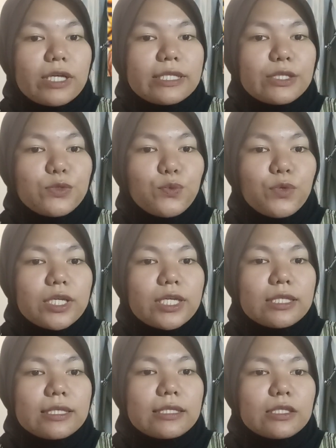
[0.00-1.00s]
Once we
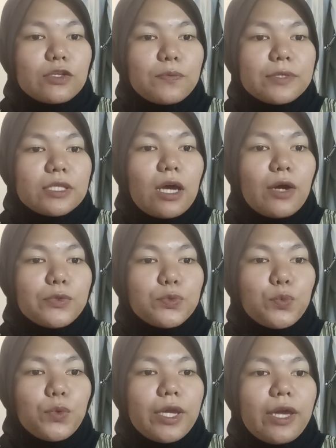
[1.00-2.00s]
get stopped out,
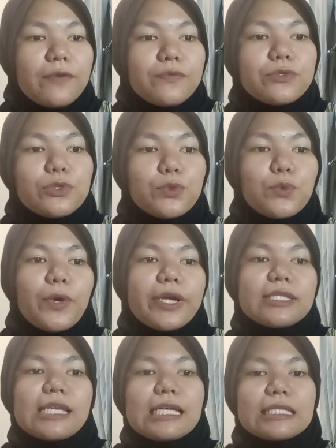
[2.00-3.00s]
we have to
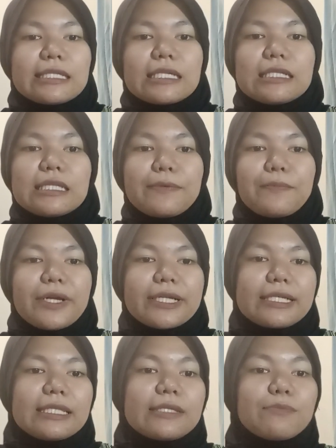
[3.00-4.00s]
wait until the
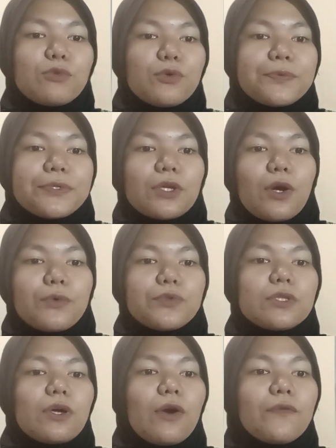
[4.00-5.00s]
market moves out
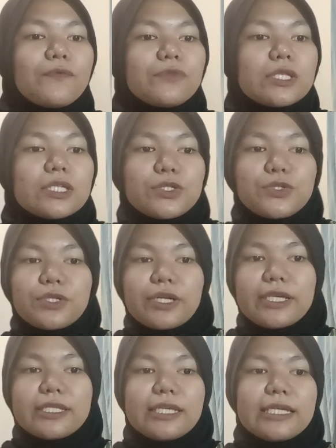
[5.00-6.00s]
of the
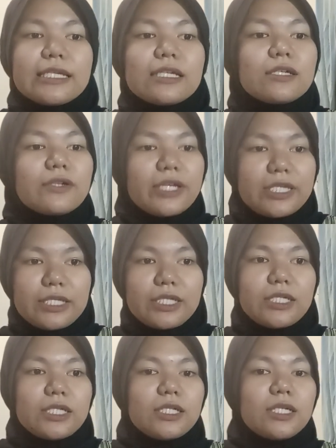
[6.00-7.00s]
trading
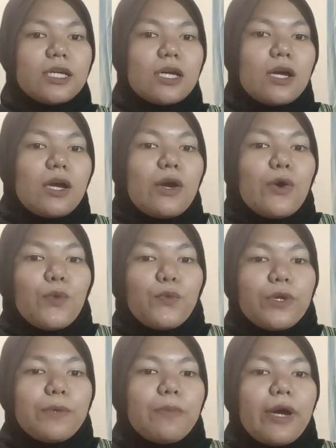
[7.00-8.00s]
range.
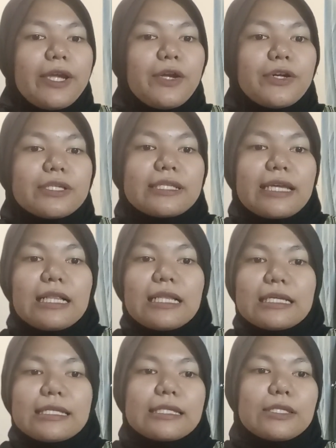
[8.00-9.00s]
We buy or sell
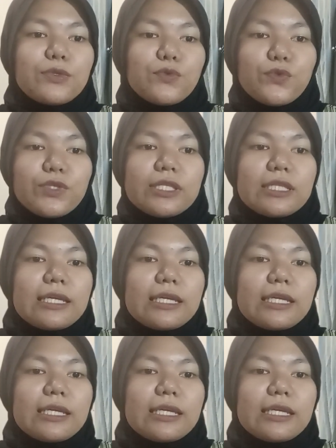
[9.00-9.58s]
as soon